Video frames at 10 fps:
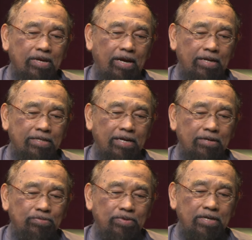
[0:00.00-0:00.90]
And
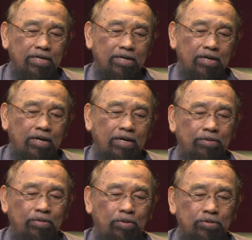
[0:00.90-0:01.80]
then we
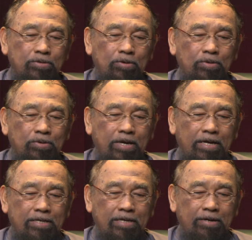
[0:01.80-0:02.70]
also look
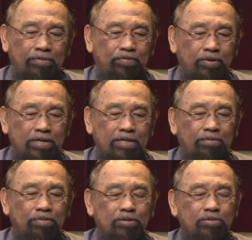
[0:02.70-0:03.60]
at, for
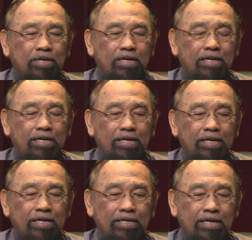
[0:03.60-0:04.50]
example, today,
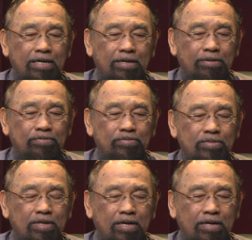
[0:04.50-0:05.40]

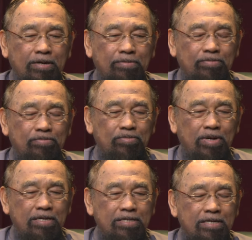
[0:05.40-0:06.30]

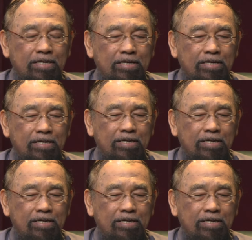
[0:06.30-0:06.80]
Malaysia